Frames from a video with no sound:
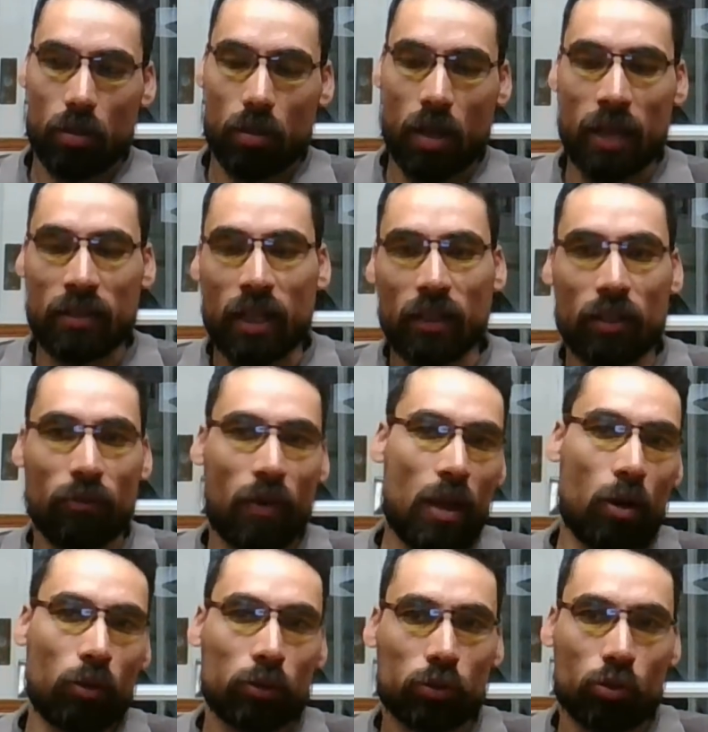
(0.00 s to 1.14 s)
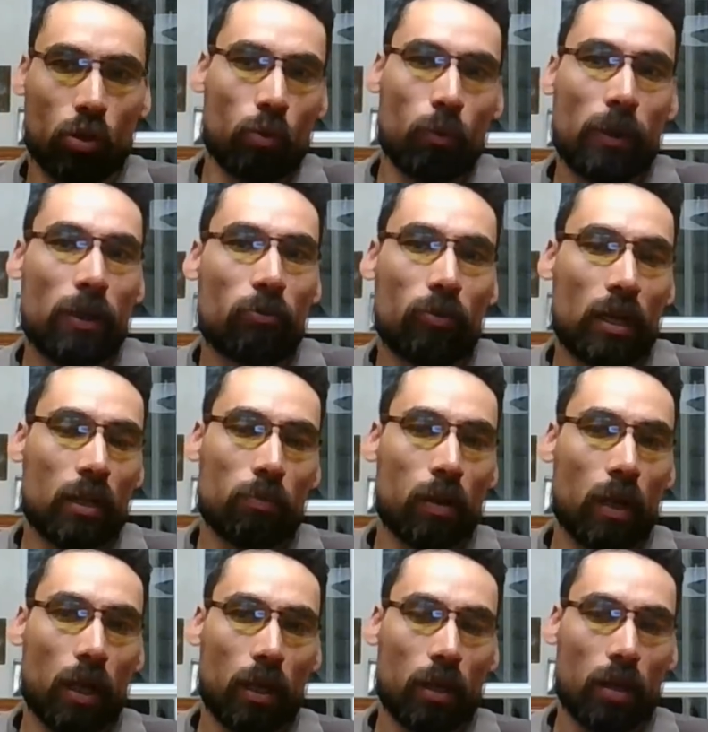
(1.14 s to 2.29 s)
identify how strong we really
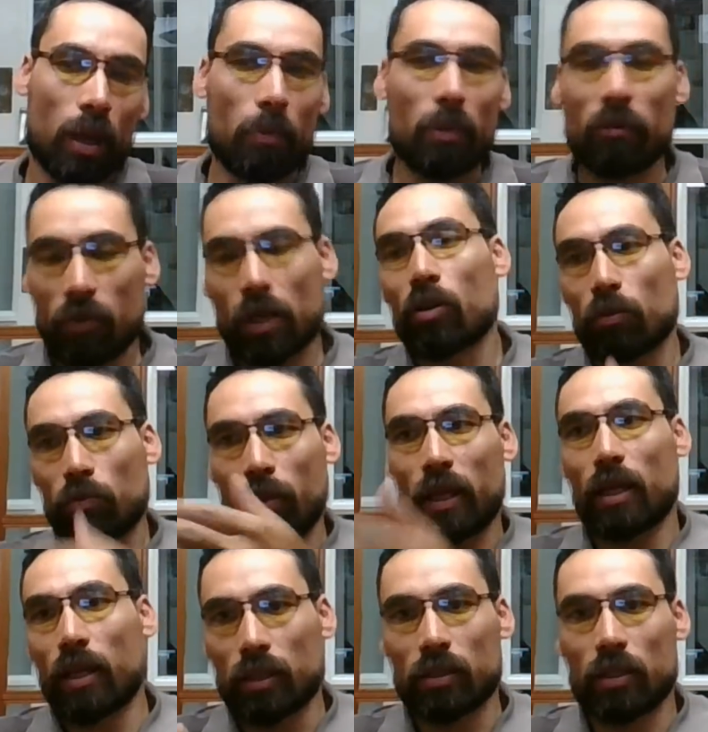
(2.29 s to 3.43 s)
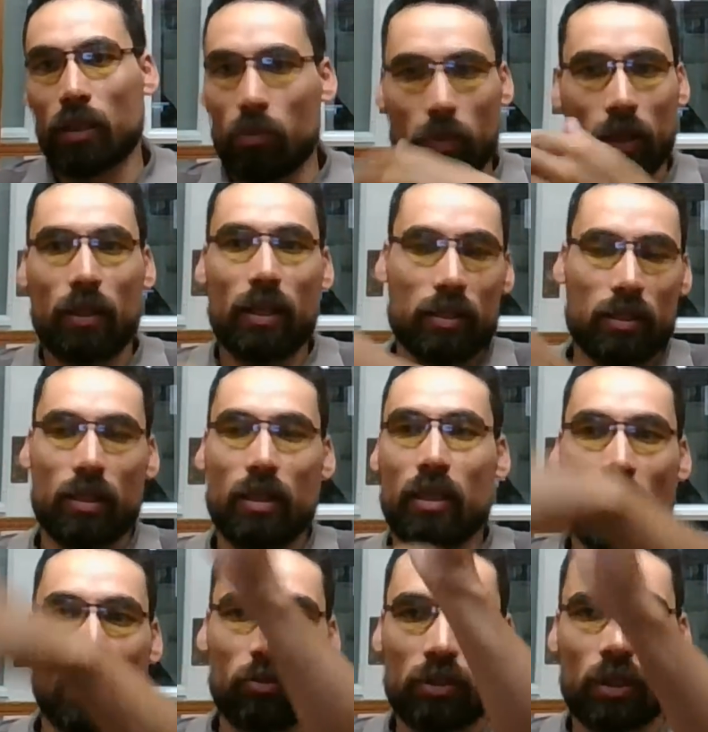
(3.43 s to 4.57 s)
play. I mean, we are not playing against him, but let's say he
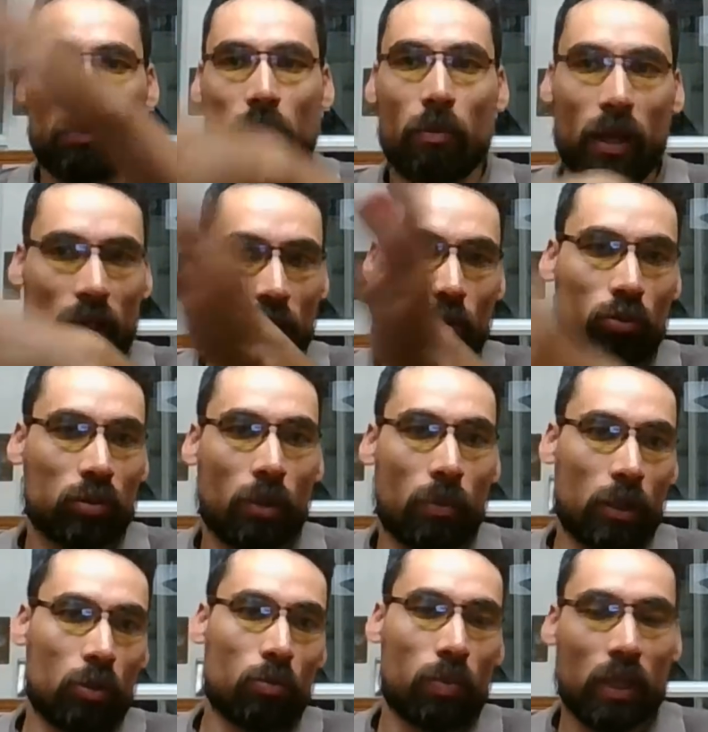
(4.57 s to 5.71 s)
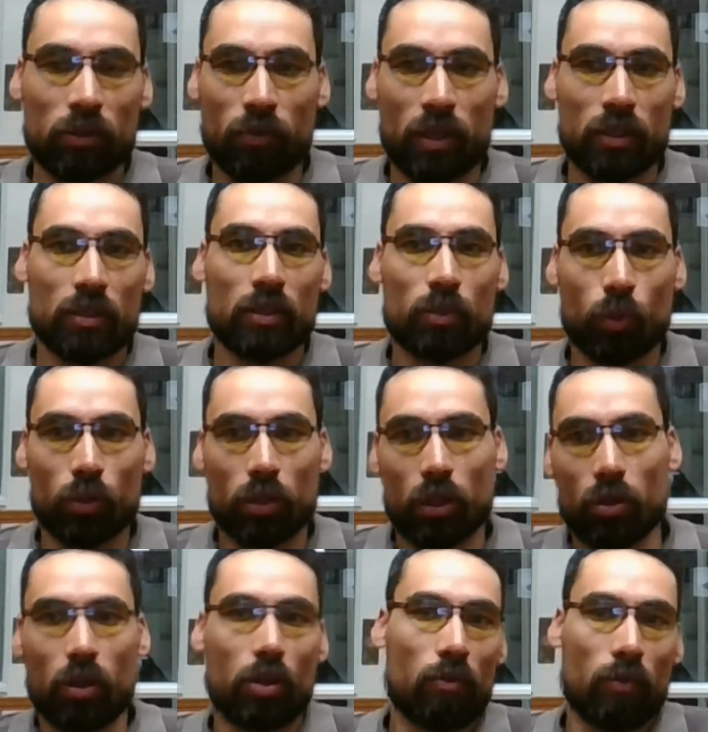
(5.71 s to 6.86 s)
carries up the money to somebody who plays Gwent since 1 year,
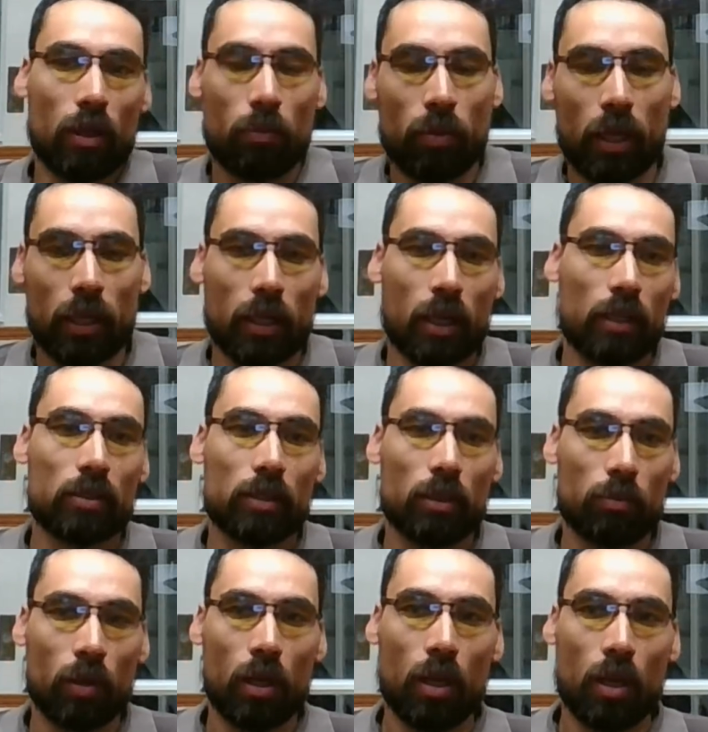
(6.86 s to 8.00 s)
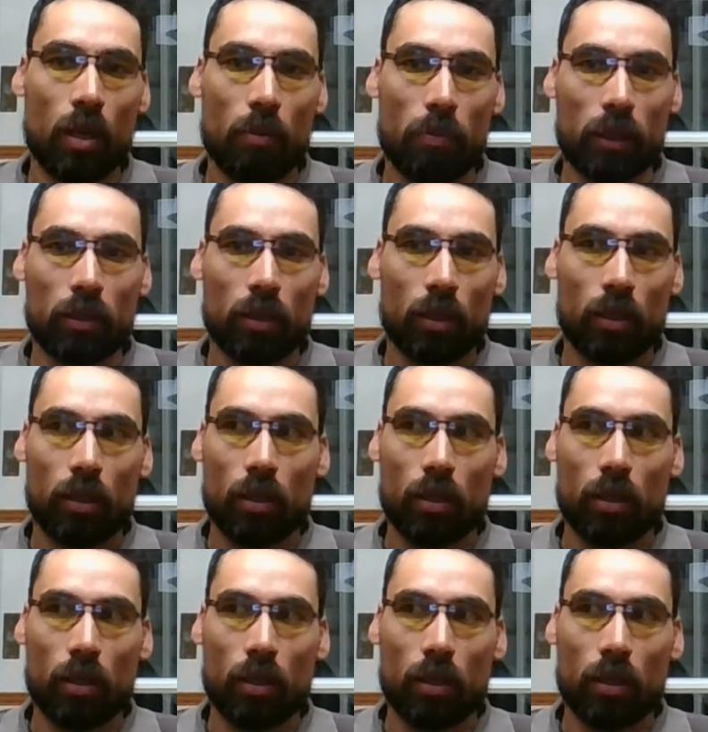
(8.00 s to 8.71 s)
and then we are playing against him. But